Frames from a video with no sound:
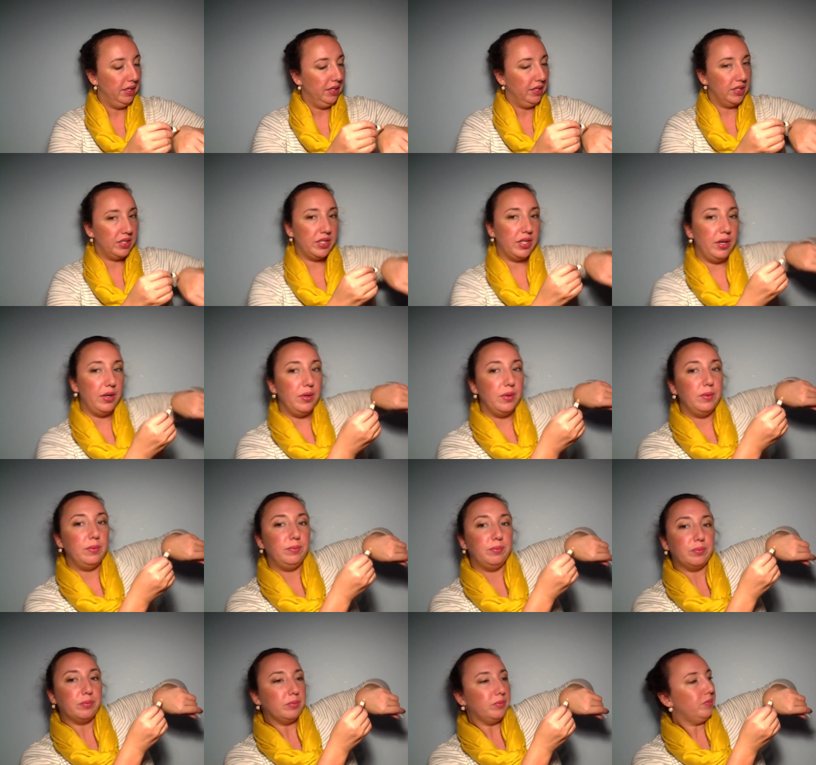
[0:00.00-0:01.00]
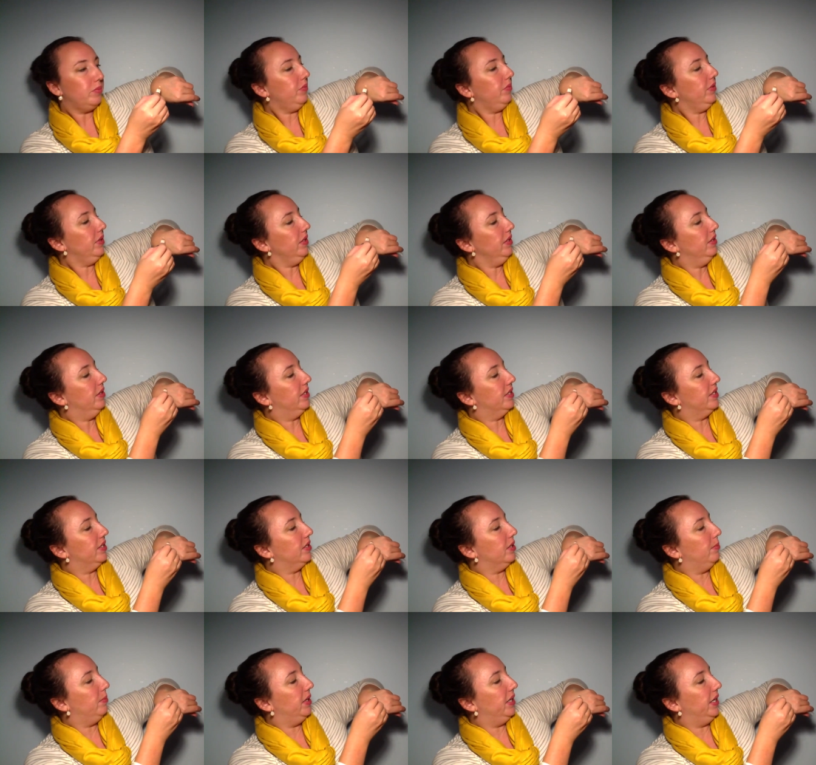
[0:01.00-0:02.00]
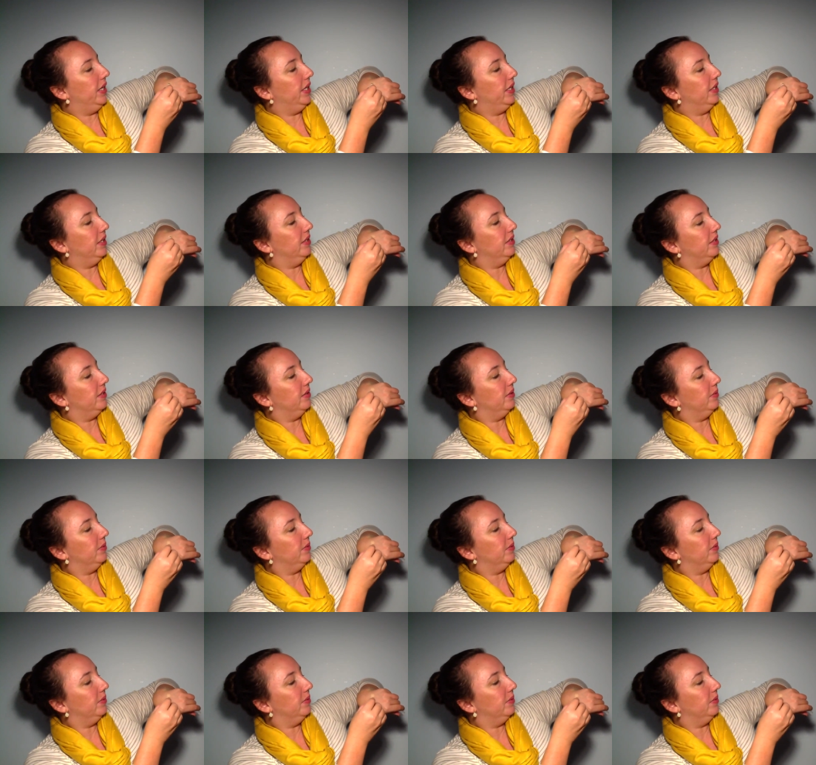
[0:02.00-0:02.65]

So this is on my hand.